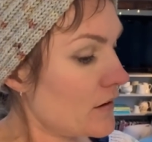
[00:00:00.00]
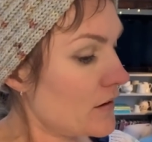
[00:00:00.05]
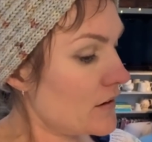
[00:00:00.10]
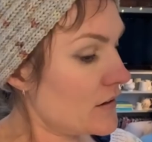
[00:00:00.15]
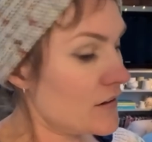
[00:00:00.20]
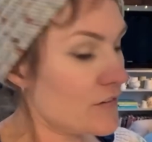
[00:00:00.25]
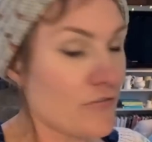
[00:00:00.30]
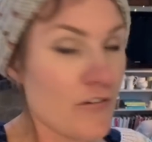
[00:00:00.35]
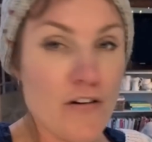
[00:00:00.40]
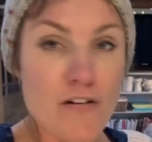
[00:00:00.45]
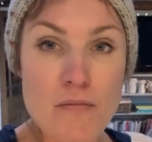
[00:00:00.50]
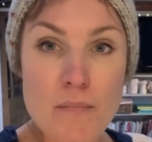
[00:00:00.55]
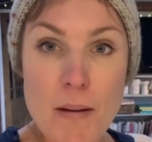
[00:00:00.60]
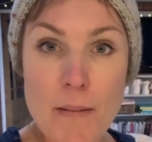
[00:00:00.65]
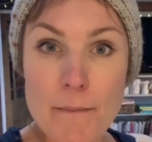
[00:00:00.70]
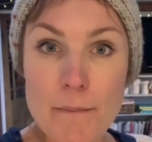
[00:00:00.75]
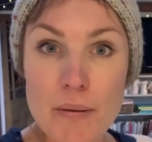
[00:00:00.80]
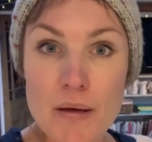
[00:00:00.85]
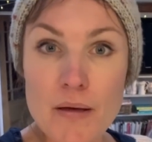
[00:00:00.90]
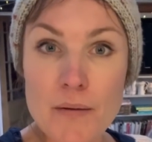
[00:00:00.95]
If I
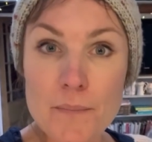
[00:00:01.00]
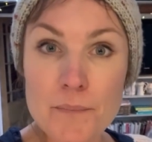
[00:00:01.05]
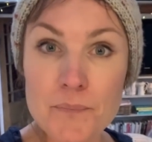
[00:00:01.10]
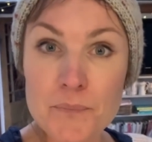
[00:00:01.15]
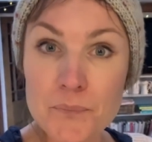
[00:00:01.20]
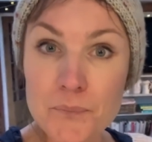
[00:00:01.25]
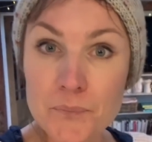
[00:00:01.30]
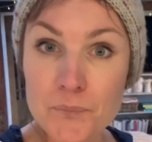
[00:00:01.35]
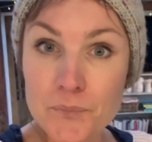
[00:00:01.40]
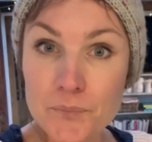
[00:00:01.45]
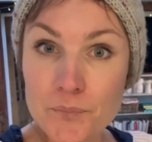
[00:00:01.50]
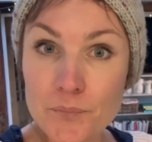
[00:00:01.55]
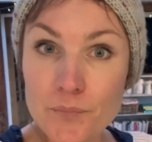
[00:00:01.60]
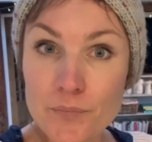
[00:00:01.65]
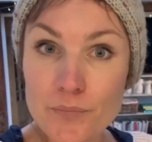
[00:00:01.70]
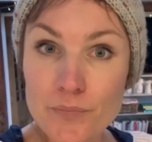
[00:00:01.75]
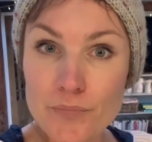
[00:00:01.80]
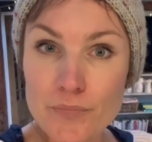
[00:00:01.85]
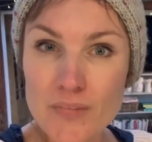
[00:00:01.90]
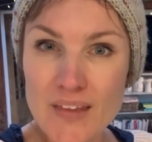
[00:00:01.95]
remember,
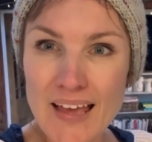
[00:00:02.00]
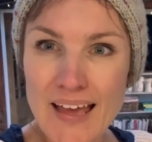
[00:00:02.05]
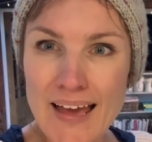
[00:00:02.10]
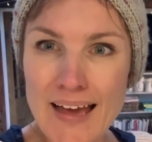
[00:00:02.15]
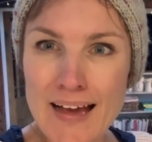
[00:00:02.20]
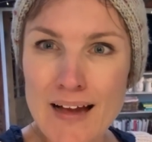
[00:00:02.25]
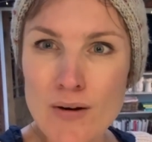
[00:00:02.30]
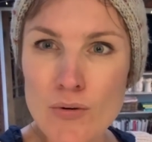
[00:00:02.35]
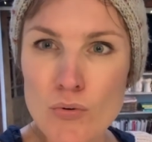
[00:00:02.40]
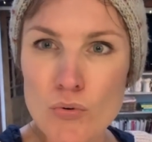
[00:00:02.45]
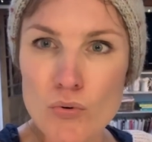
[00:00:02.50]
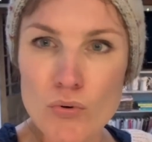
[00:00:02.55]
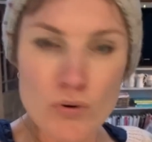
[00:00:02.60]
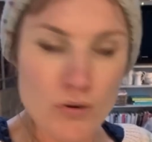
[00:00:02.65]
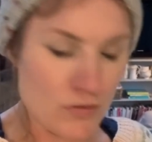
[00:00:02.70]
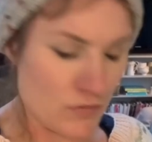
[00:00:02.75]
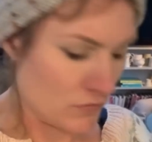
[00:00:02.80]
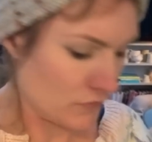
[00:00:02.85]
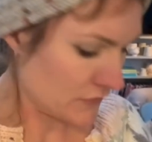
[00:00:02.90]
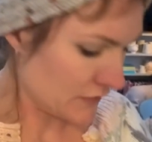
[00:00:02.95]
ow,
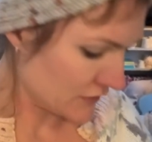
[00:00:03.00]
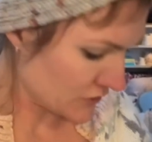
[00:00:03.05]
that